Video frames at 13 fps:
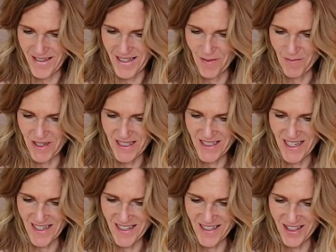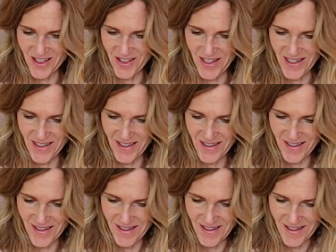'Keep my sides straight.
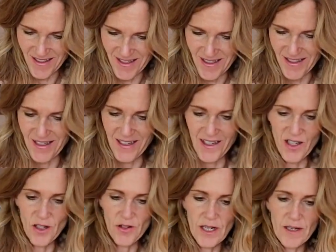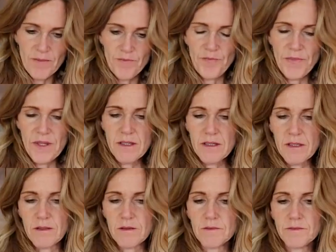All right,
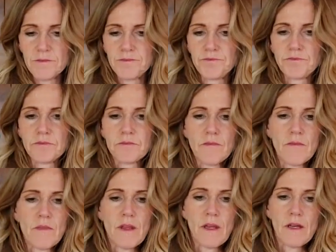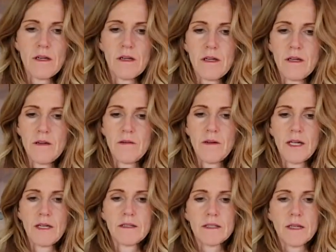so what
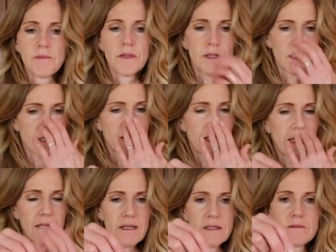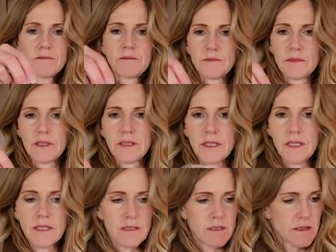it ends up looking like is
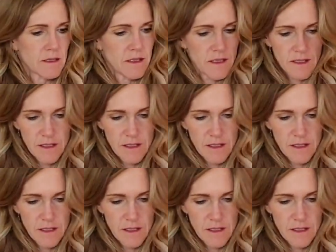this.